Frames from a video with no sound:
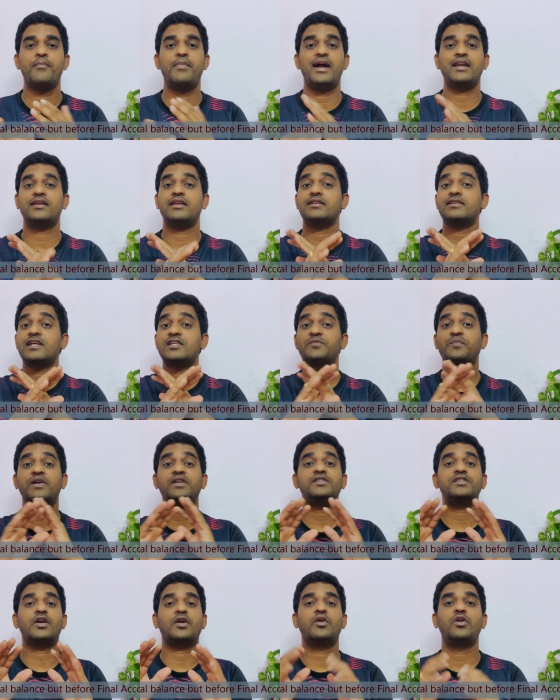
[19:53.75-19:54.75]
but
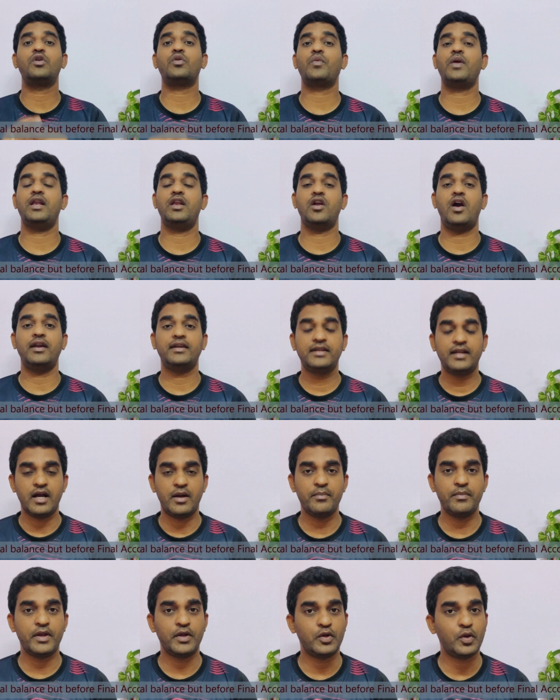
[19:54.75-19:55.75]
suspense account will not
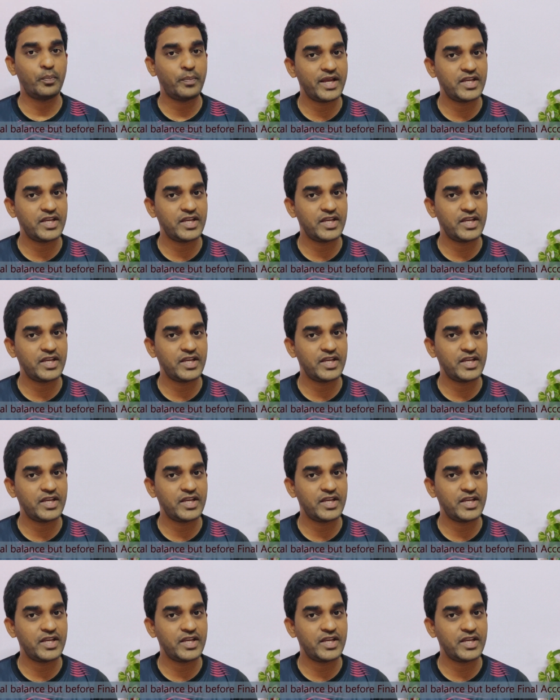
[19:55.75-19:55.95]
come into